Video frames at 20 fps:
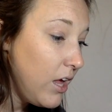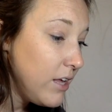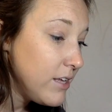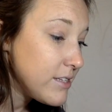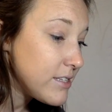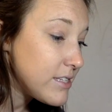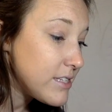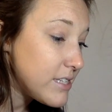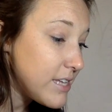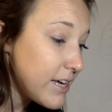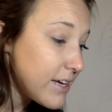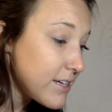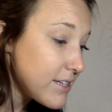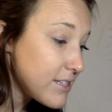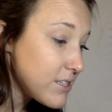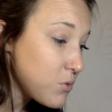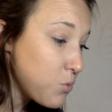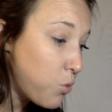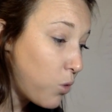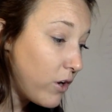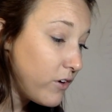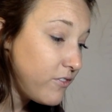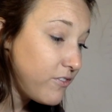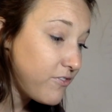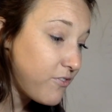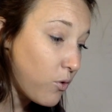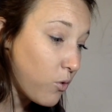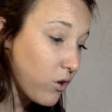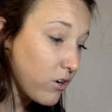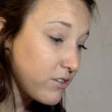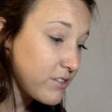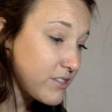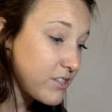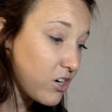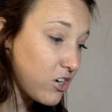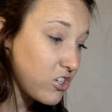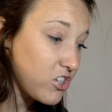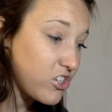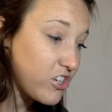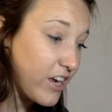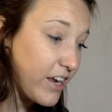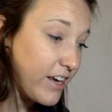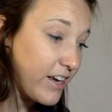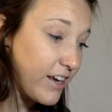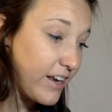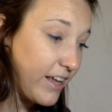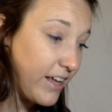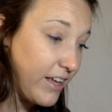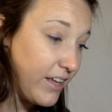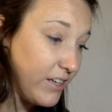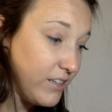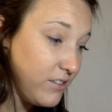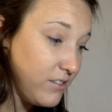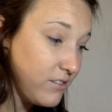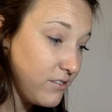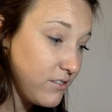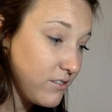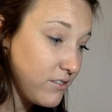6 1/4 are shaded in,